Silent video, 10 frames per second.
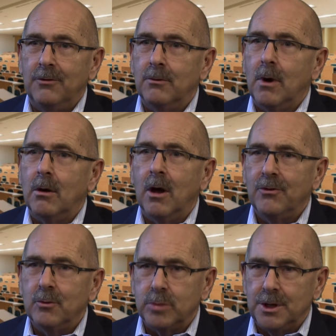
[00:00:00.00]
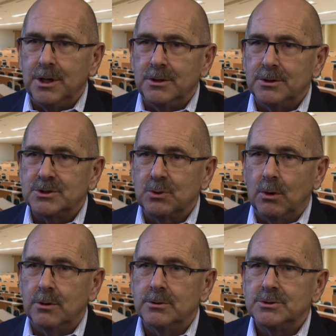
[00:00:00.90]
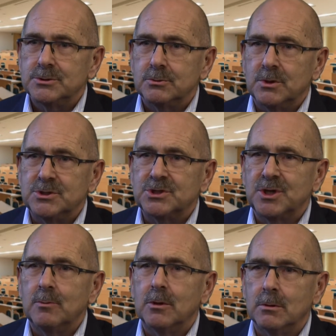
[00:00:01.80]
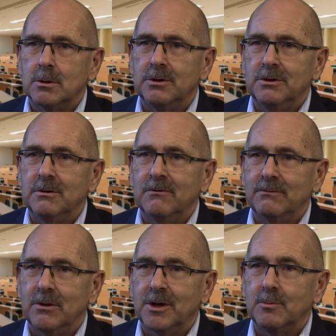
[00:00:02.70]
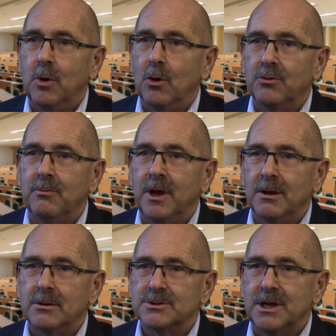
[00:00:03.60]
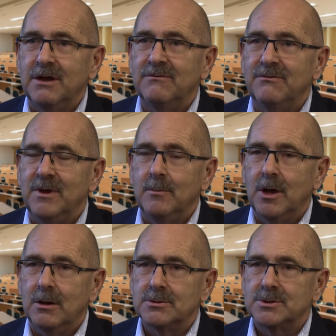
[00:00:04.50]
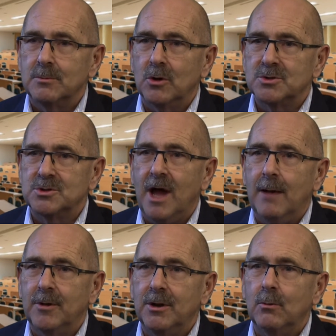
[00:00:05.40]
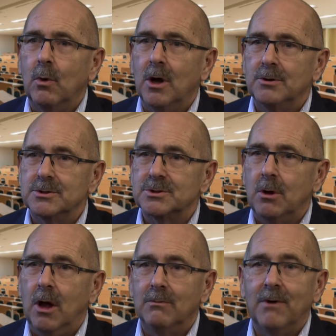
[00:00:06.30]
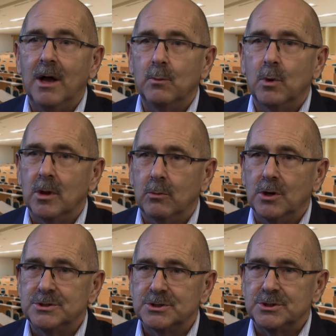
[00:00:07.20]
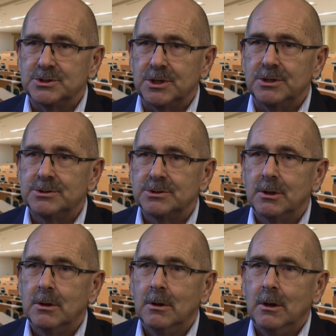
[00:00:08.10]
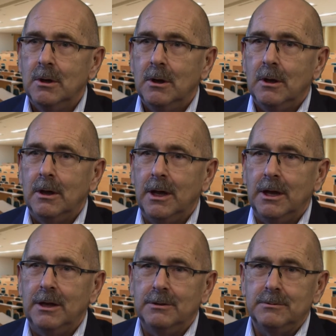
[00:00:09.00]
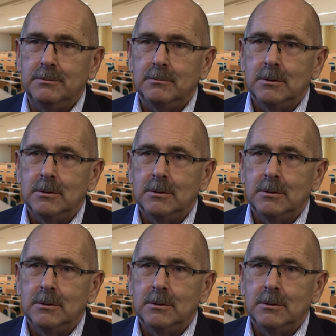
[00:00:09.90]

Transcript: There are other bleeding disorders which similarly afflict both males and females. The most dominant one is called von Willebrand's disease. And